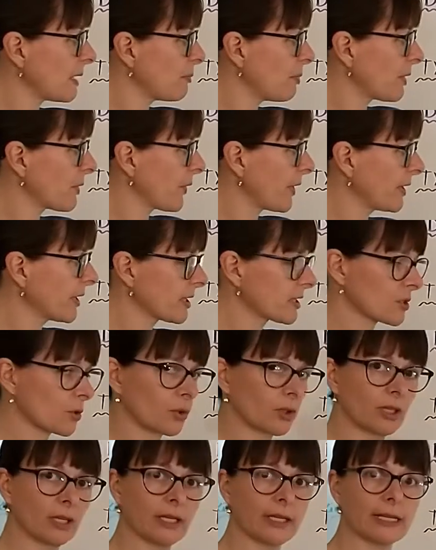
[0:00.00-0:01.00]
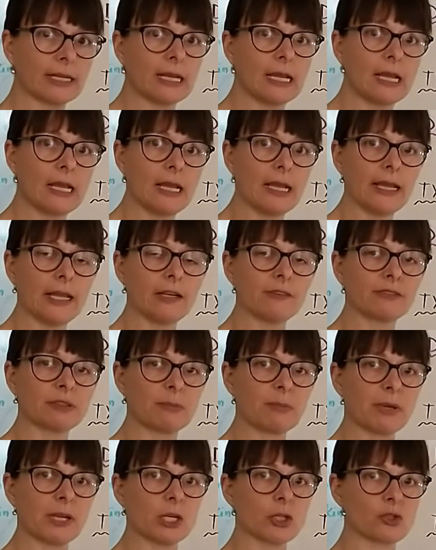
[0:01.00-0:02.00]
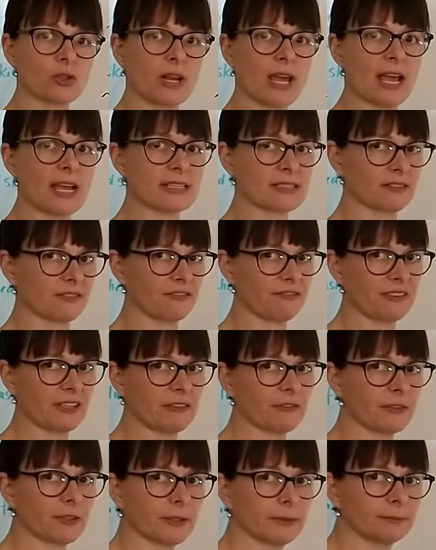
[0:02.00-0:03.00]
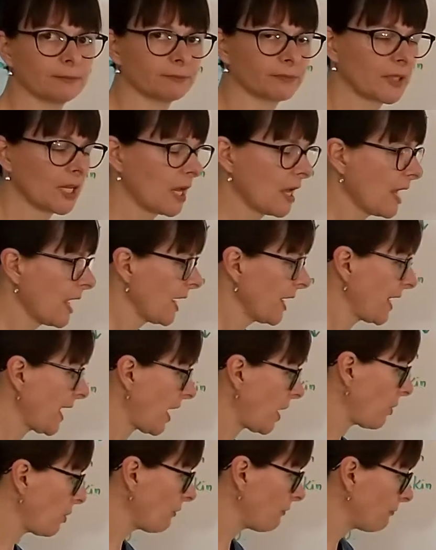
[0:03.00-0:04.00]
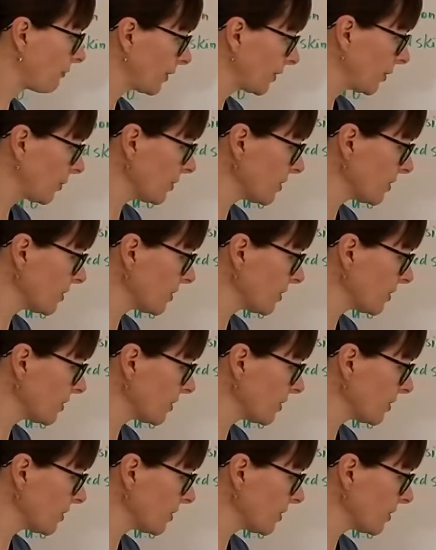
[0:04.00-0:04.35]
antipyretic certainly if the patient has a fever. Now, for